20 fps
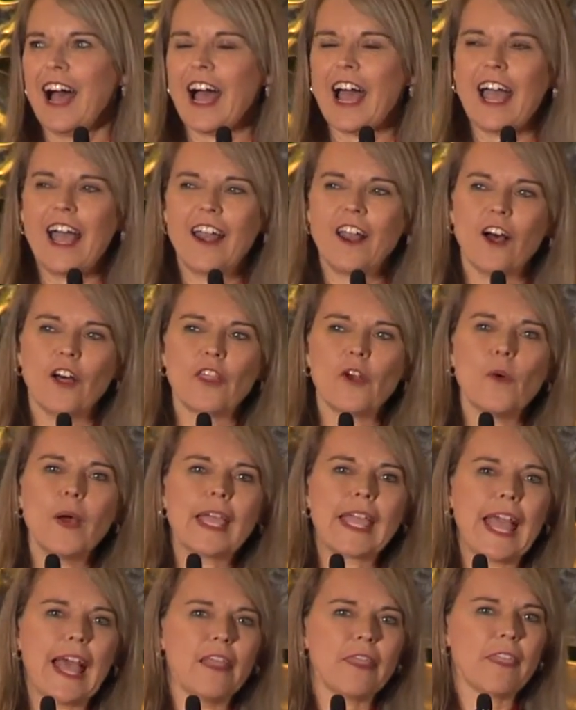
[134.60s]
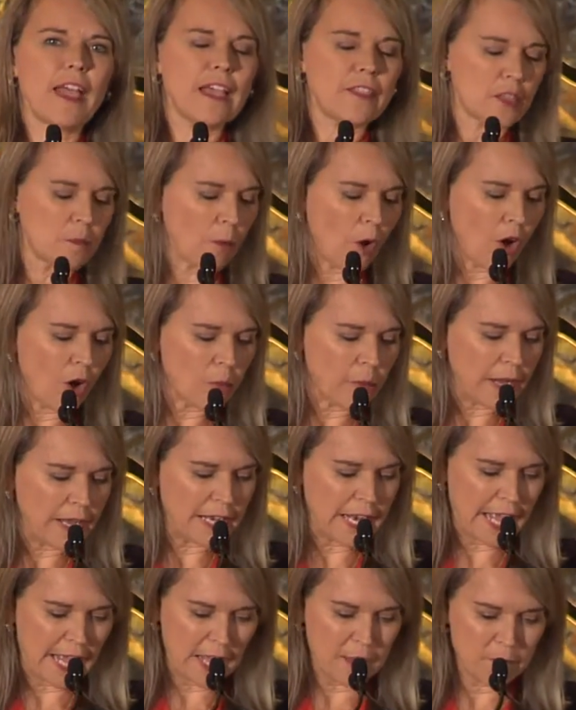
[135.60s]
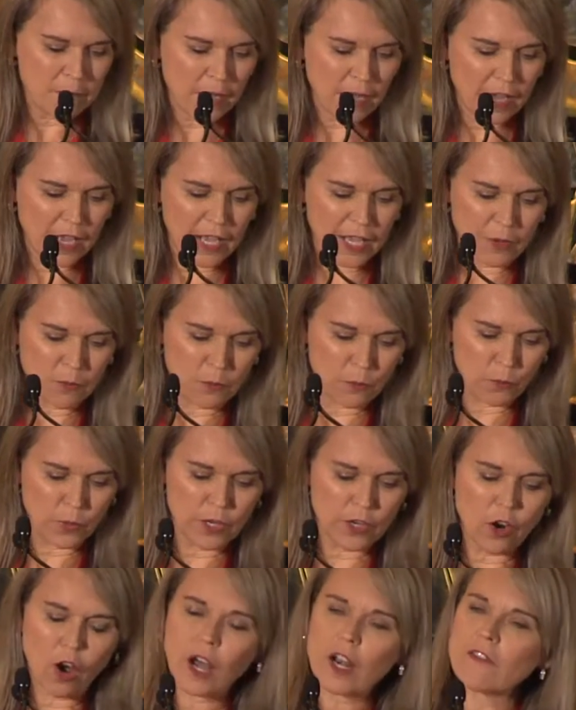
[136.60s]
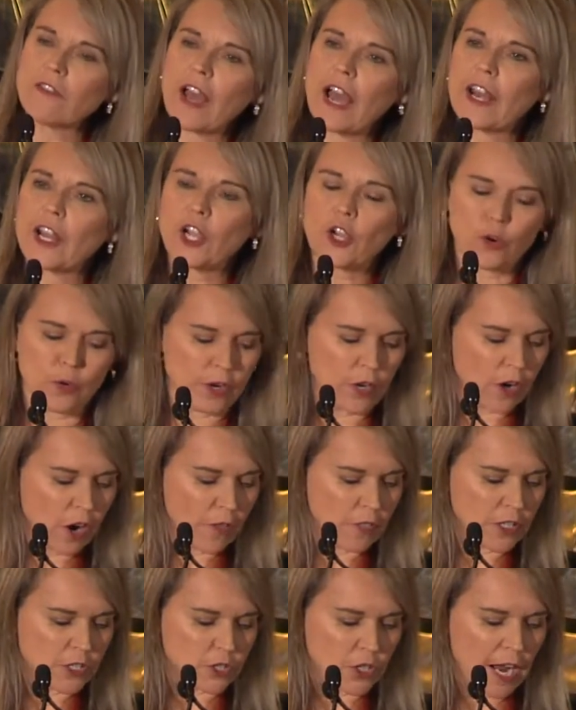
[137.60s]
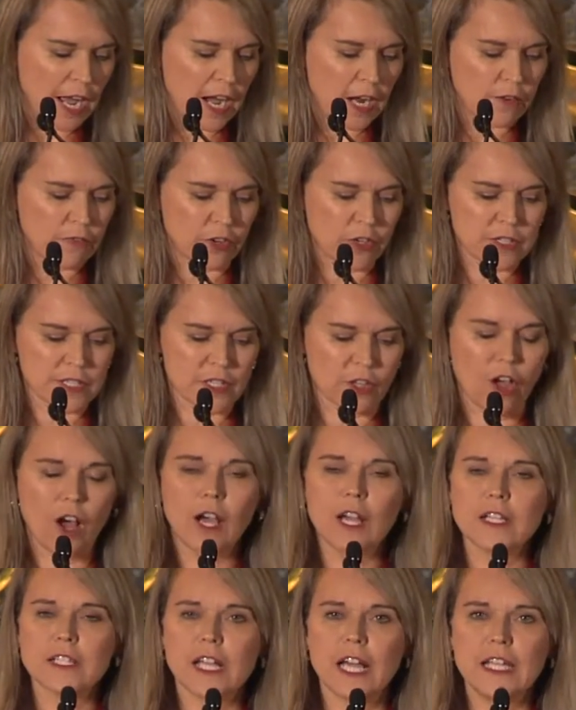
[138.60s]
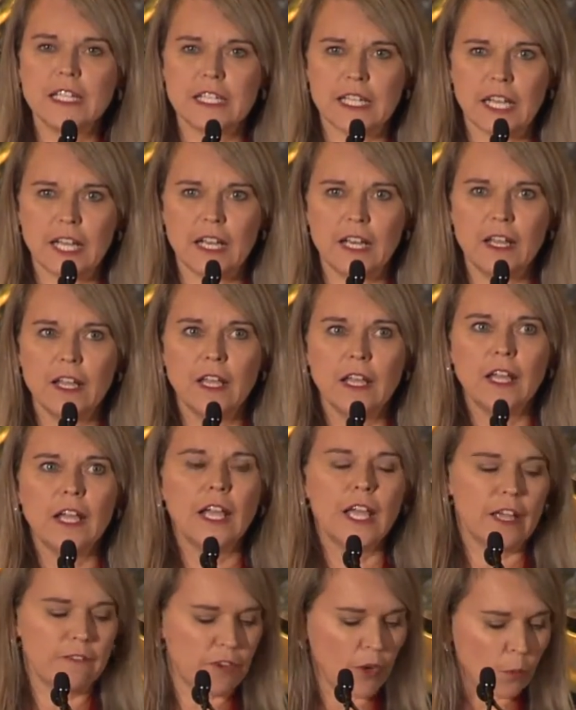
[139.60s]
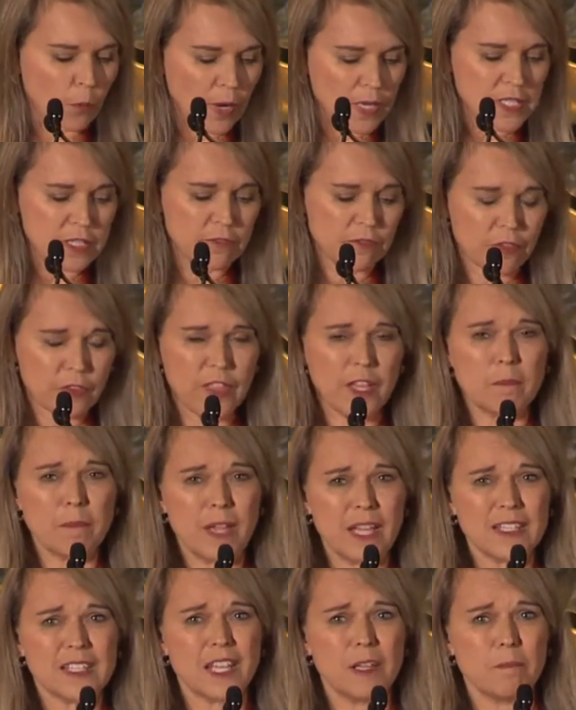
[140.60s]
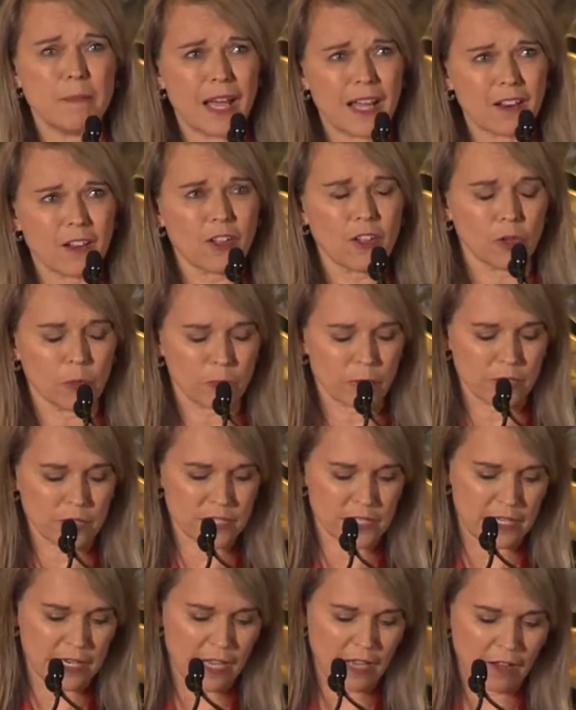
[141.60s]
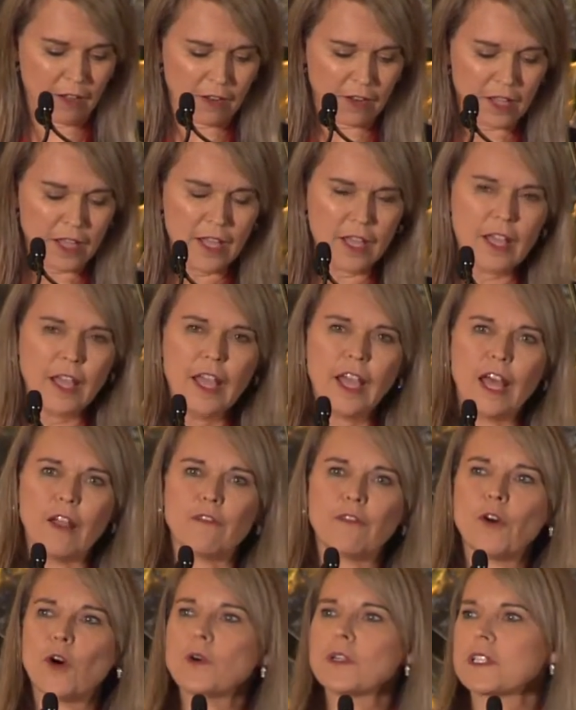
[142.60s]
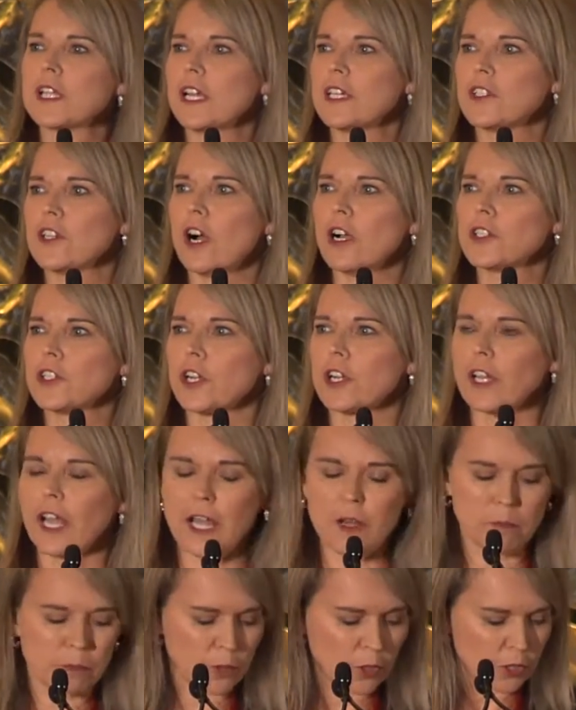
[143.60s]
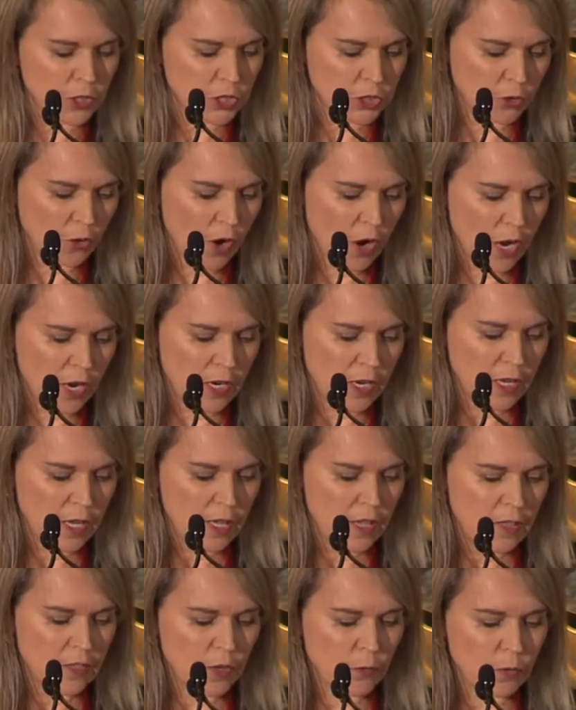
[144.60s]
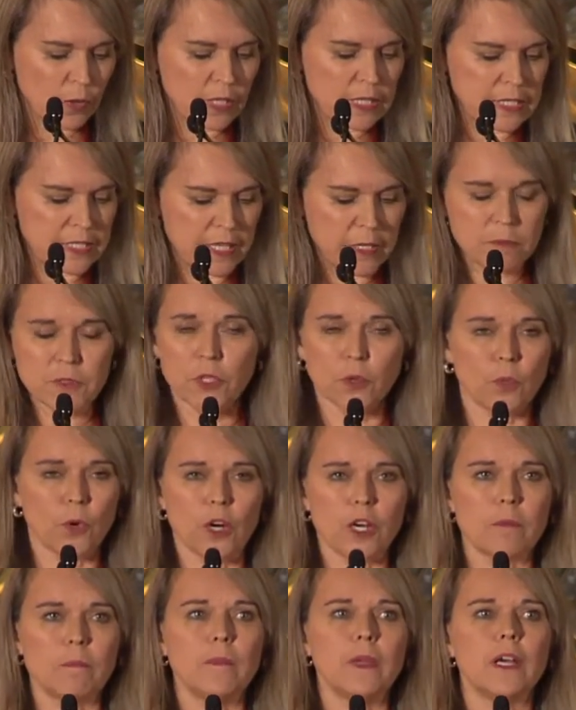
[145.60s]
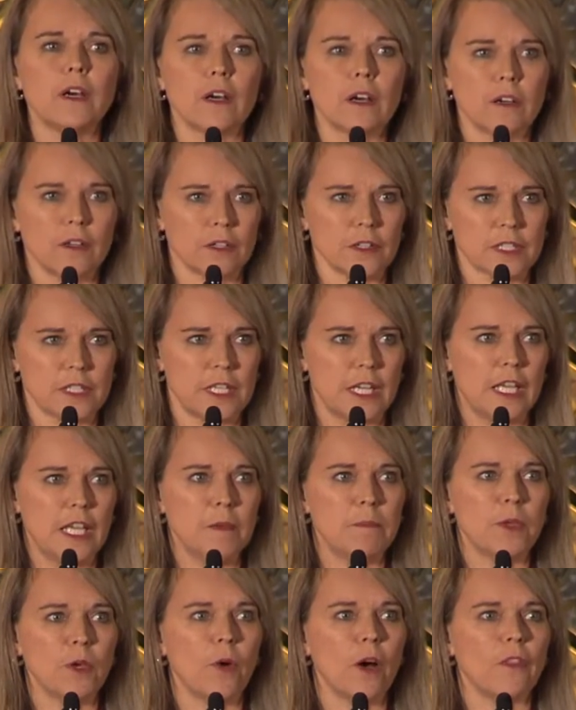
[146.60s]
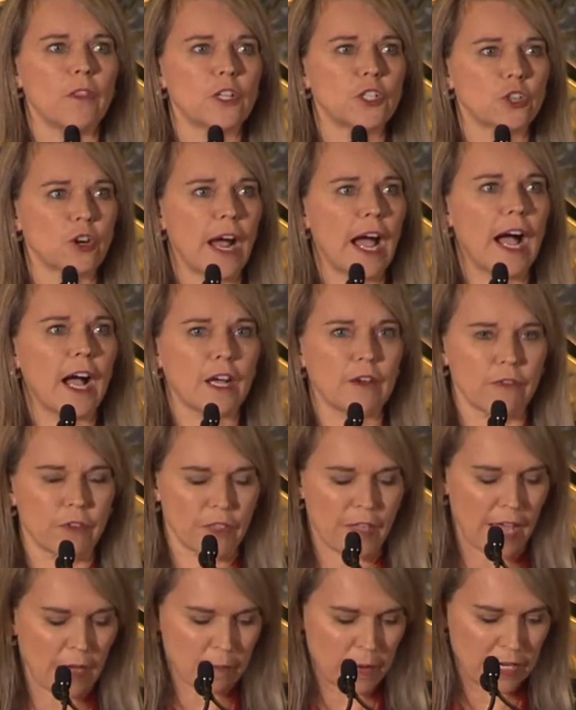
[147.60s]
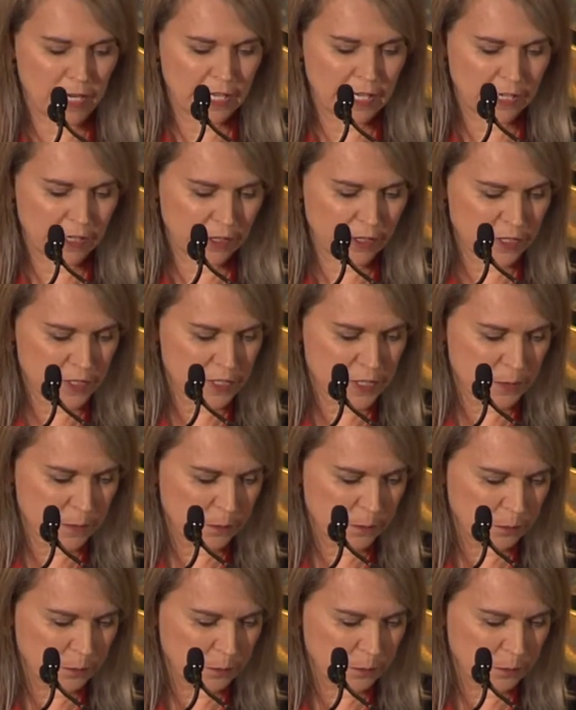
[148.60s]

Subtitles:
And although I can't thank them all by name, I would not have had a career on the track for as long as I did if it wasn't for the amazing medical personnel and folks like Dr. Glenn Bergeron that really seemed to work miracles to keep you on the track for that many years.